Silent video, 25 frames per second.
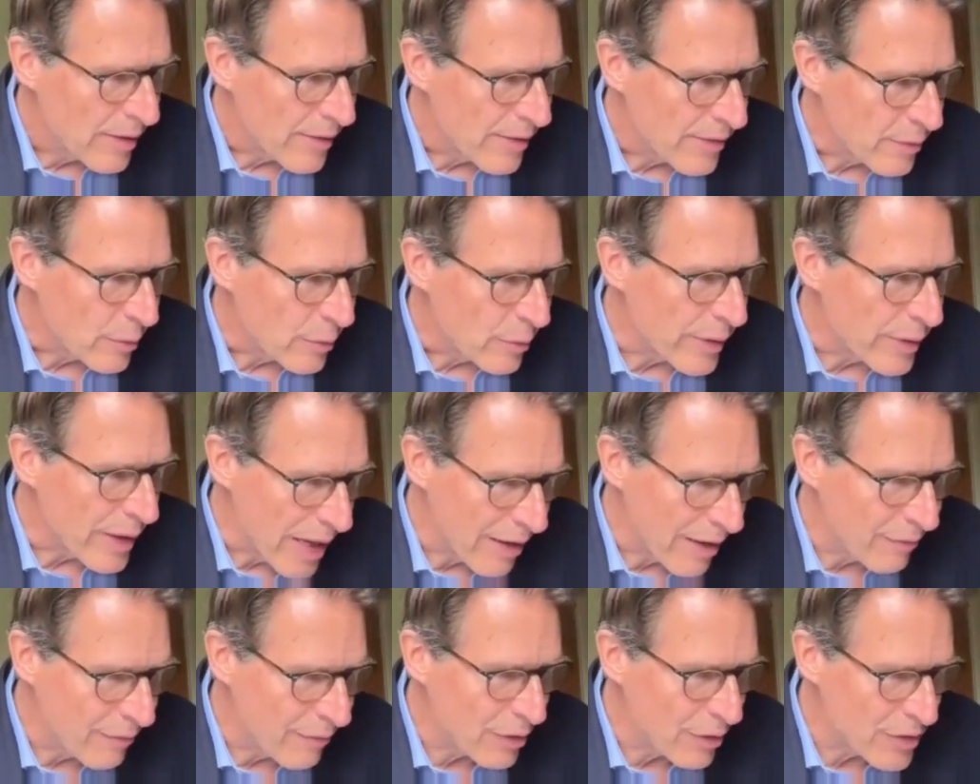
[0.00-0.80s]
we
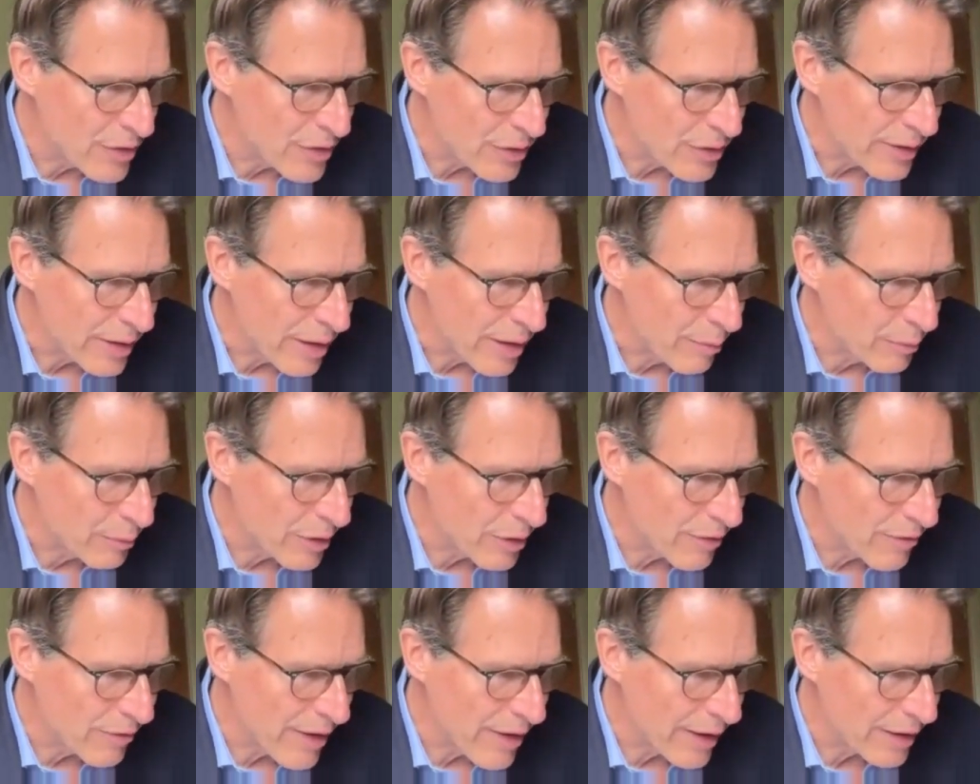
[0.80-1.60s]
have also a
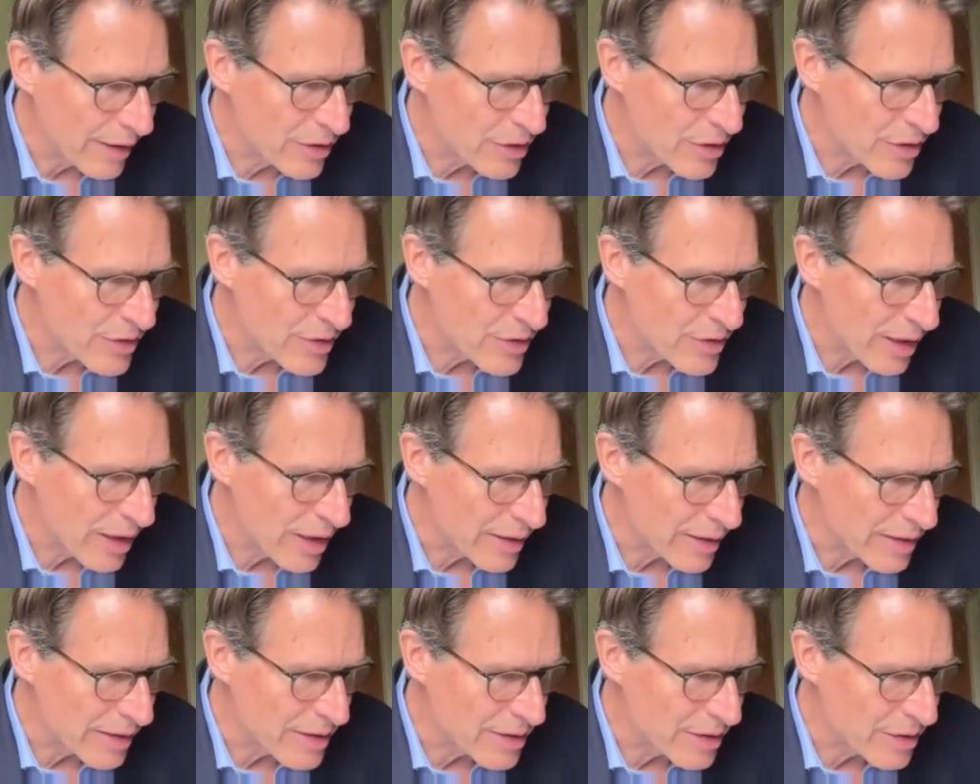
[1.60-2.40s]
number of actions
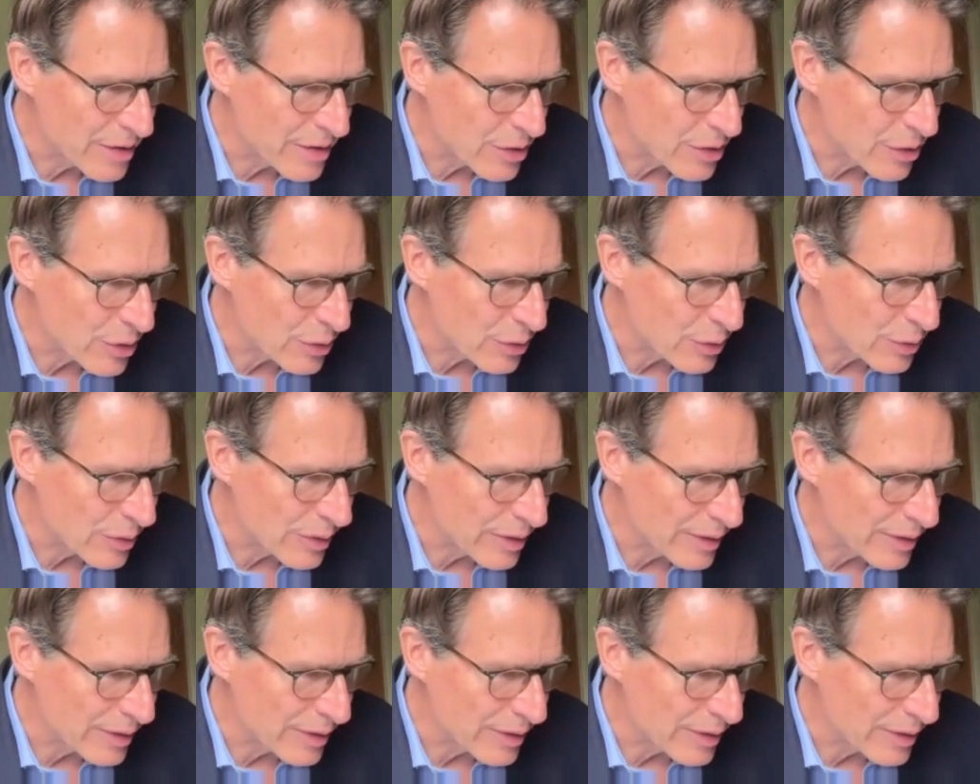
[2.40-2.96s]
started to